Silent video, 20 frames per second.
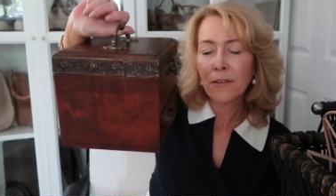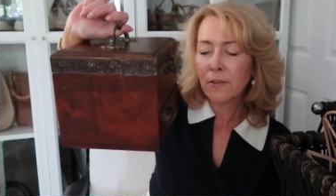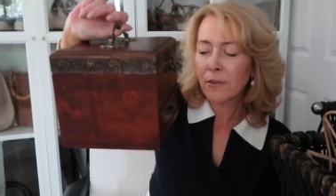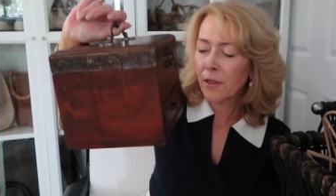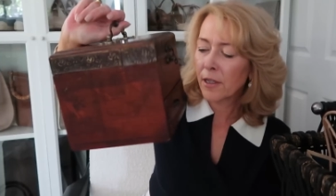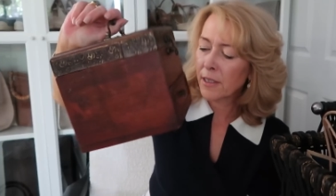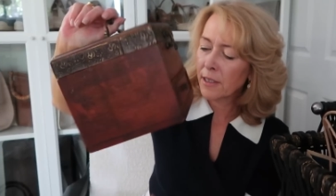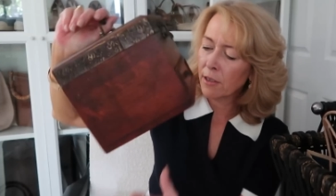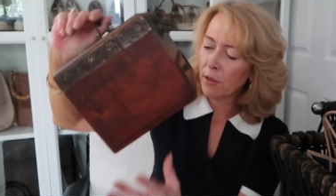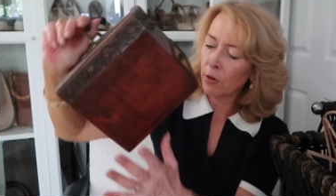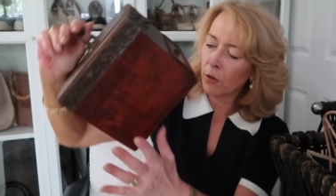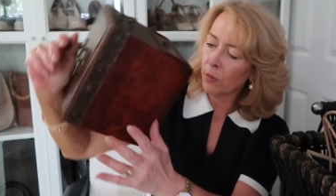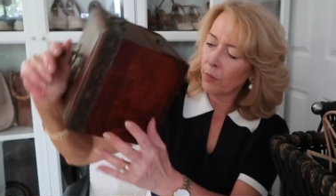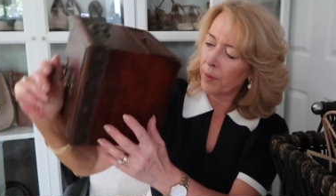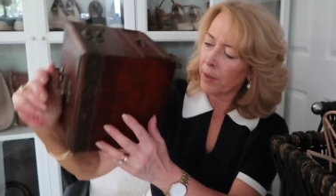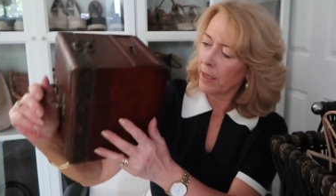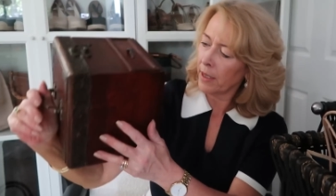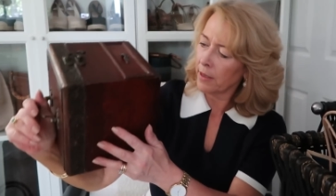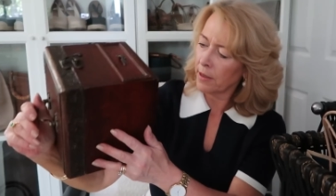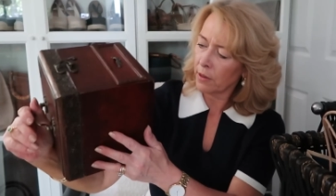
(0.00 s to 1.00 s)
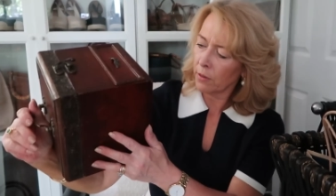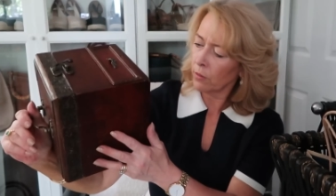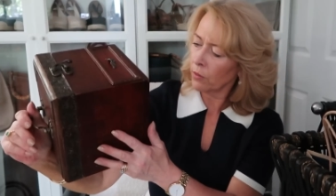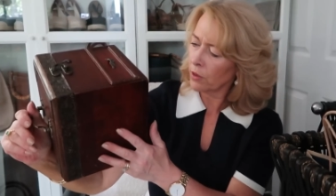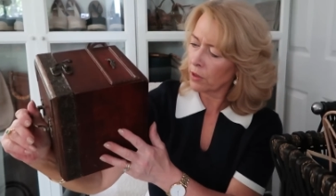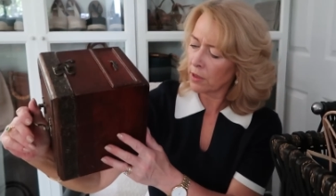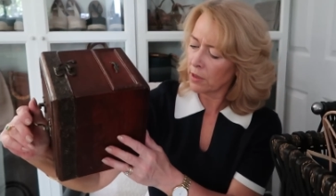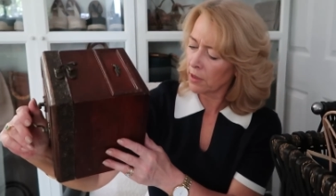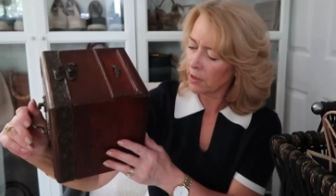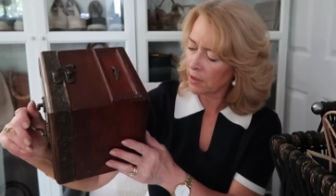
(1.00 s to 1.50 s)
Nice little piece. It
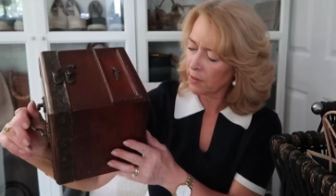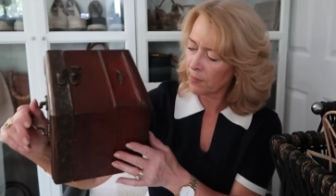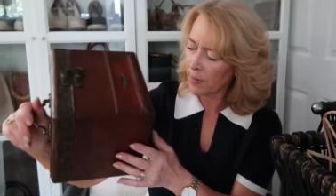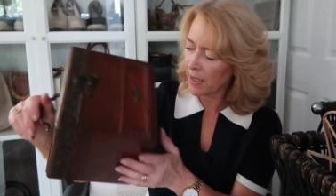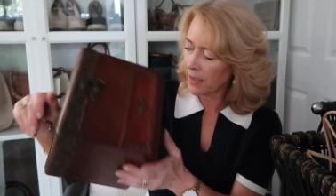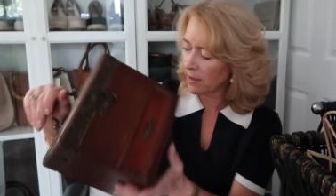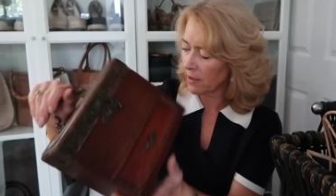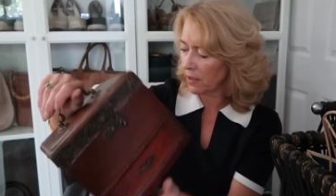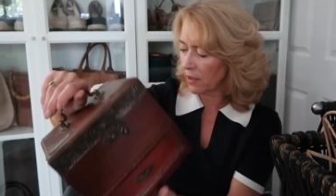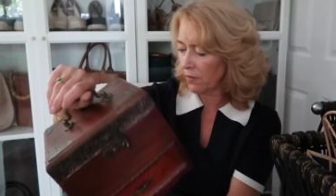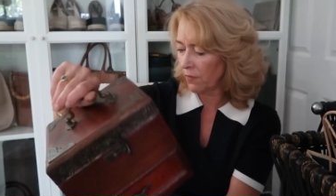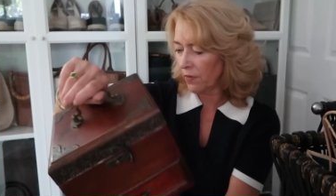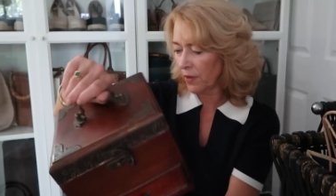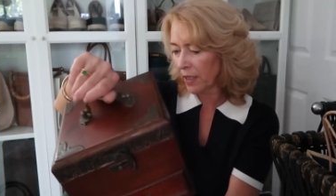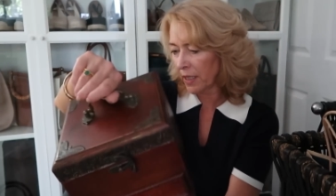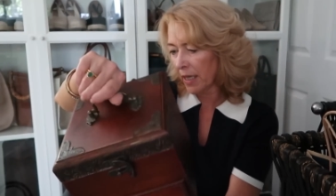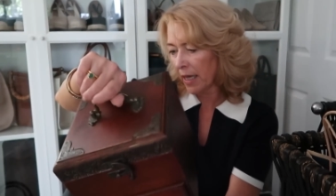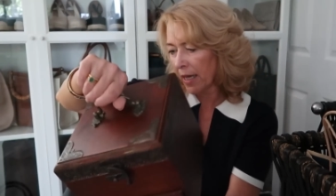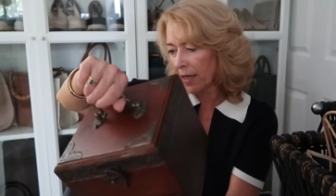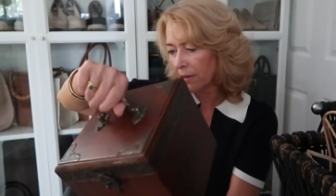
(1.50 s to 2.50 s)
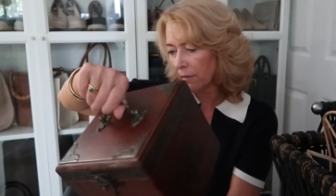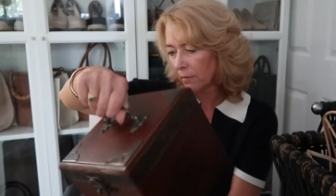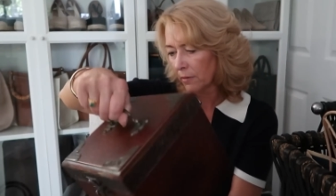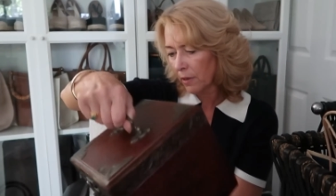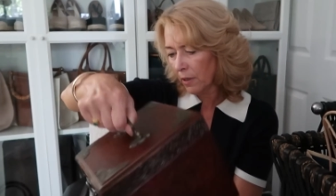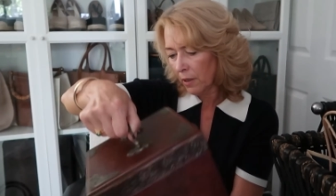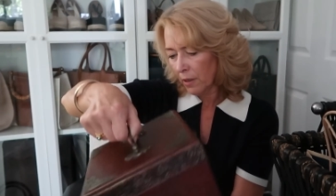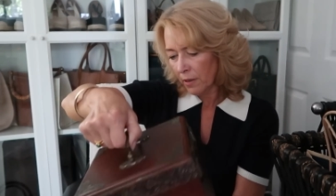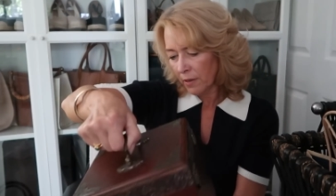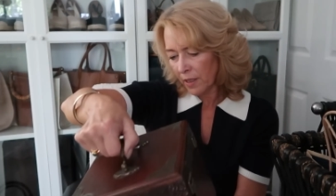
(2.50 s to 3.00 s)
wasn't expensive again.
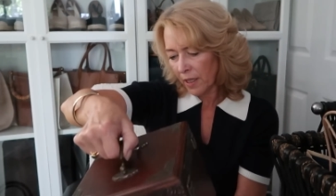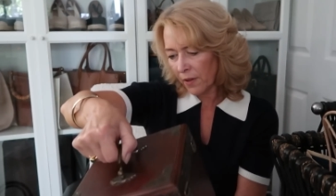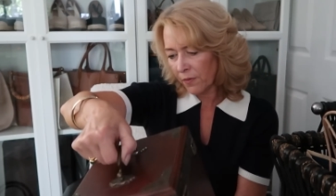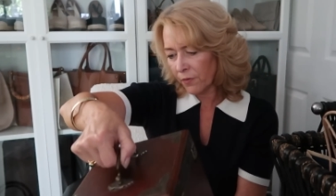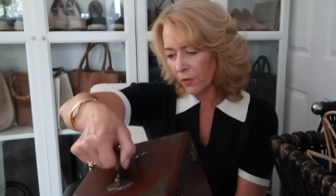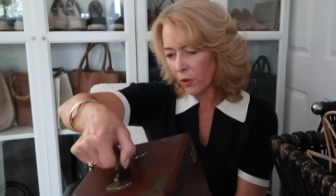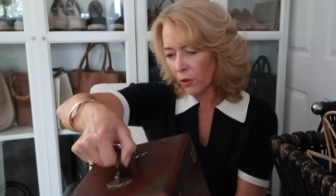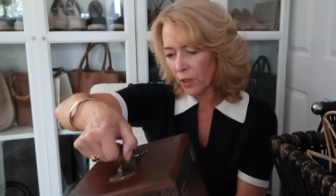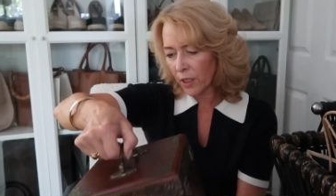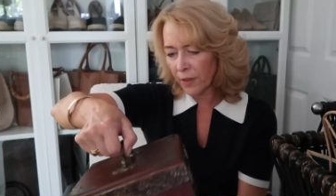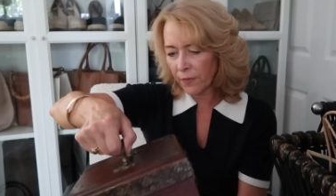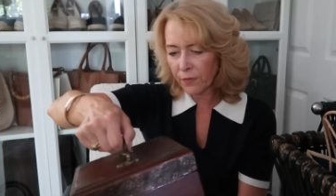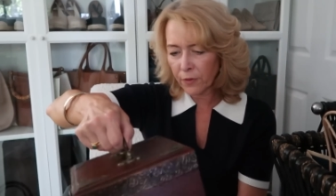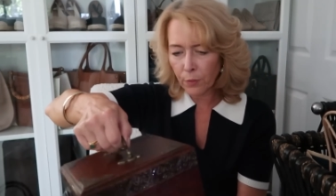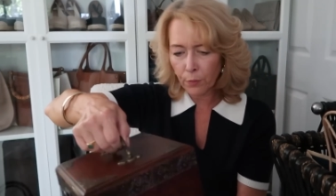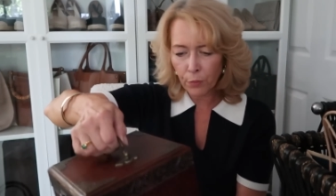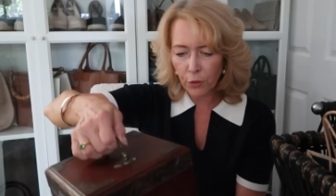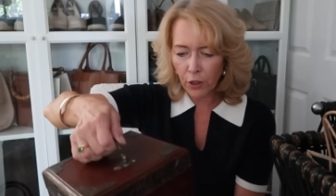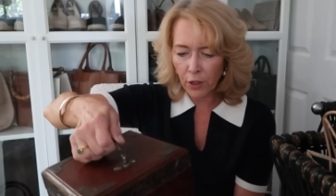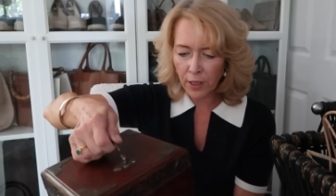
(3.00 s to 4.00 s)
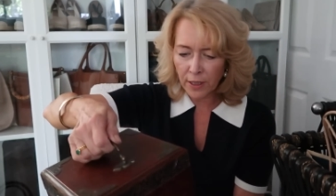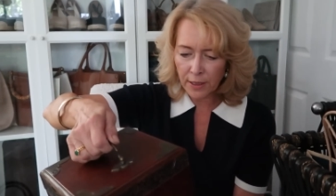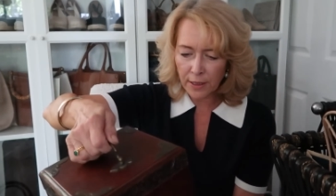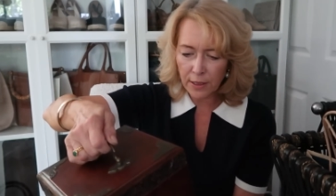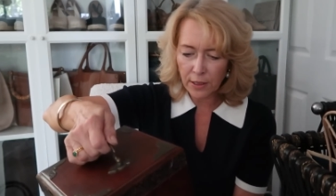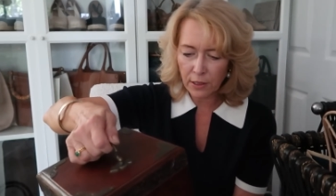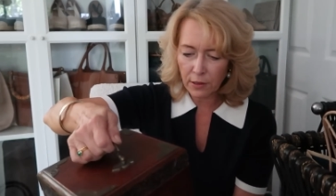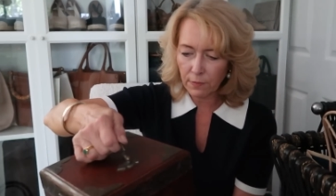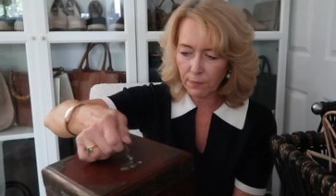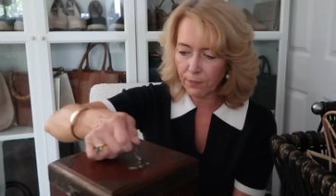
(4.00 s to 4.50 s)
They've not left the
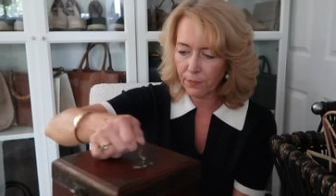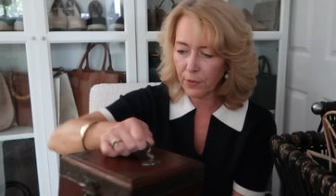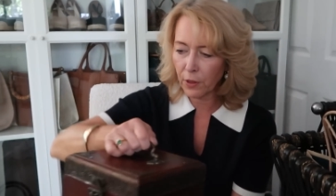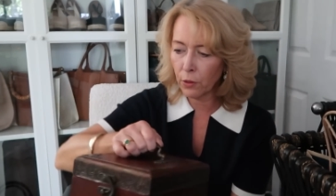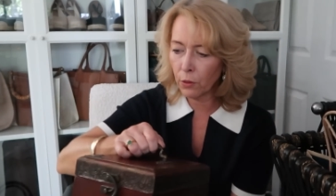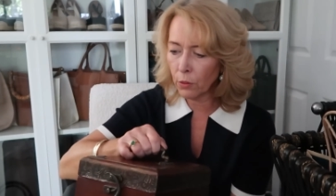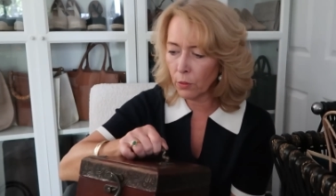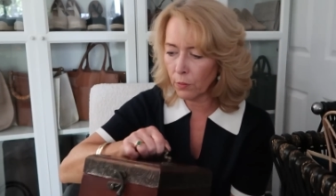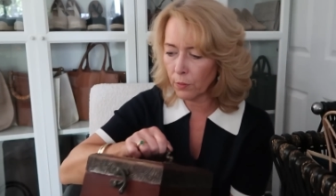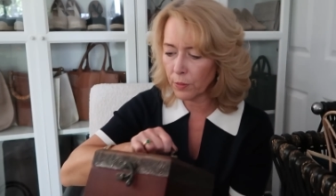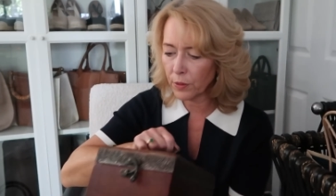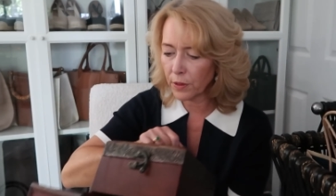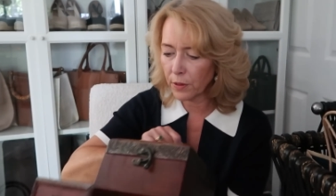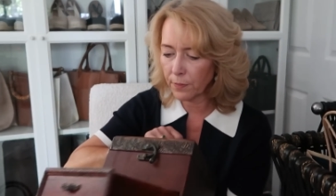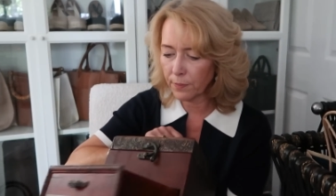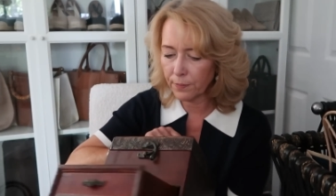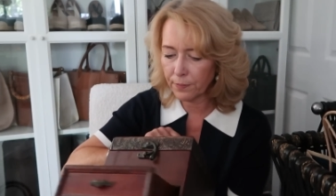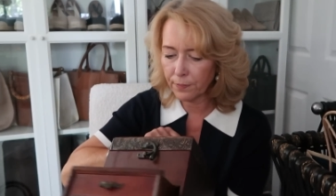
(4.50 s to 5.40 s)
prices. Oops.